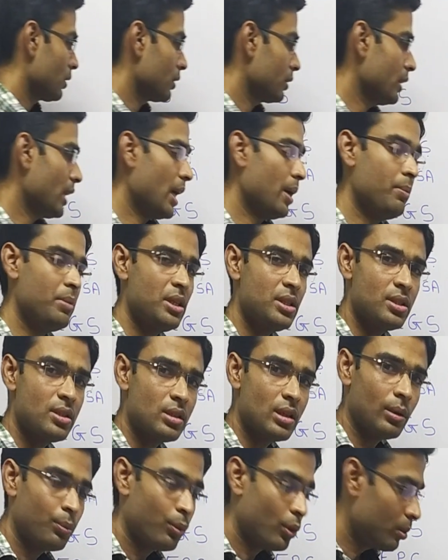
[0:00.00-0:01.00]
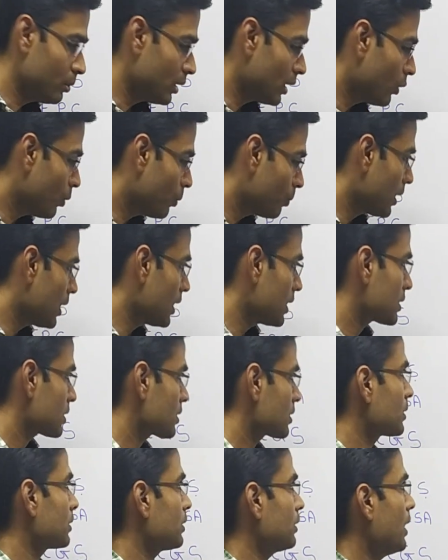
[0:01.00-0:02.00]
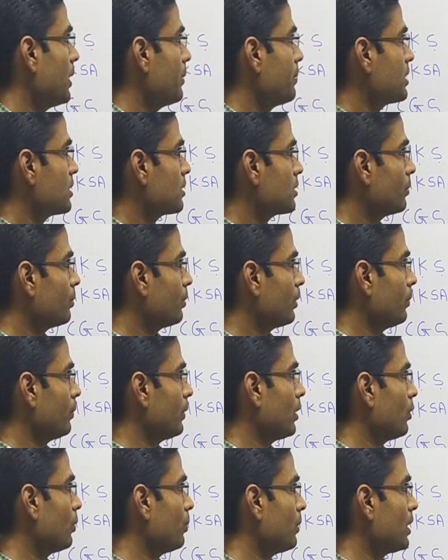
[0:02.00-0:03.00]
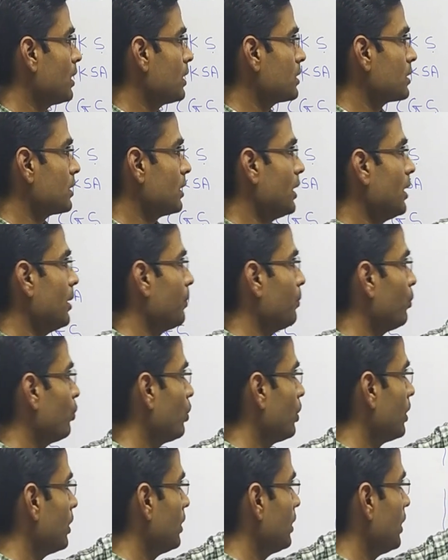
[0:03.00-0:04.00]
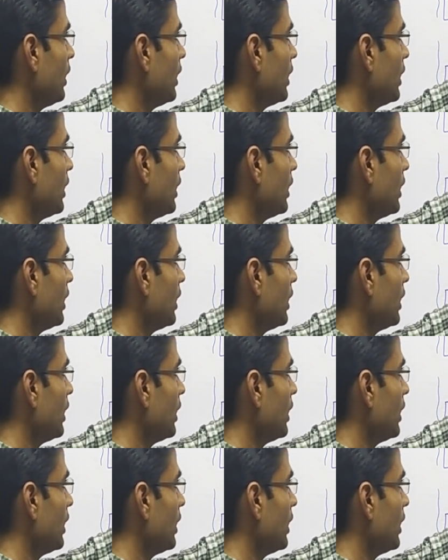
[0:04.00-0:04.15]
Dimensional formula of mass. Dimensional formula of mass M1